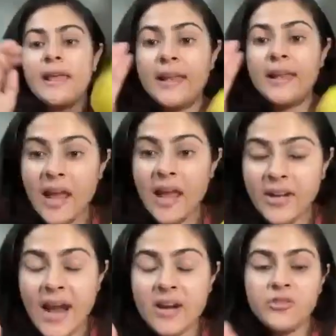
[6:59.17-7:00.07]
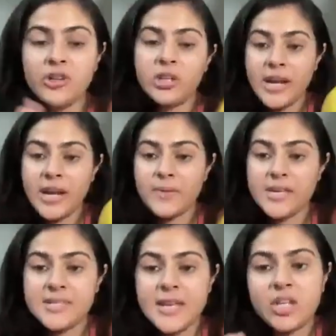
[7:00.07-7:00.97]
left hand for your right
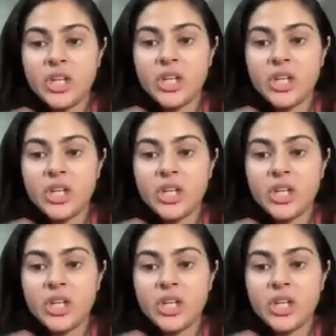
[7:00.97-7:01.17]
breast and your